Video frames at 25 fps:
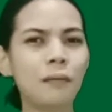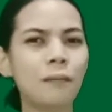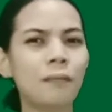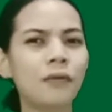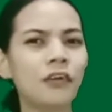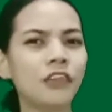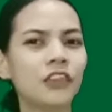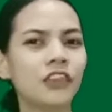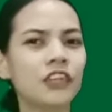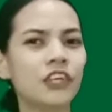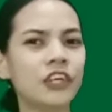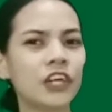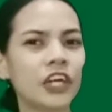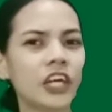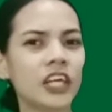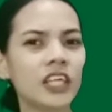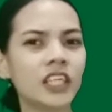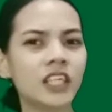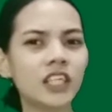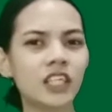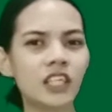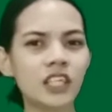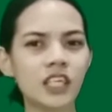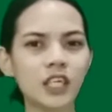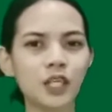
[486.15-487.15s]
but there
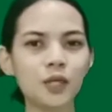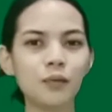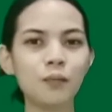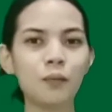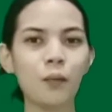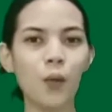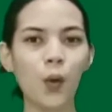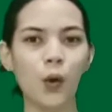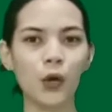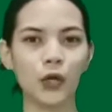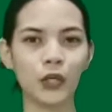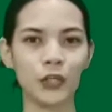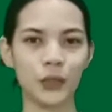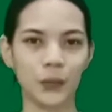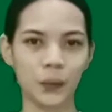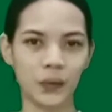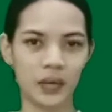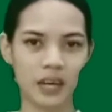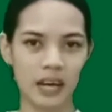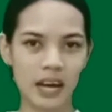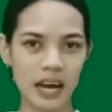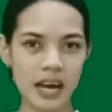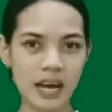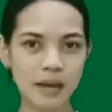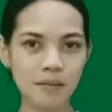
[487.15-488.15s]
is still more to
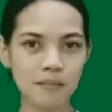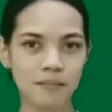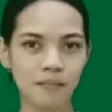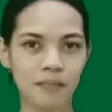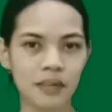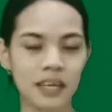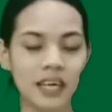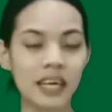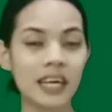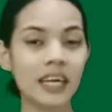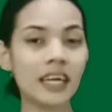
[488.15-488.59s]
come.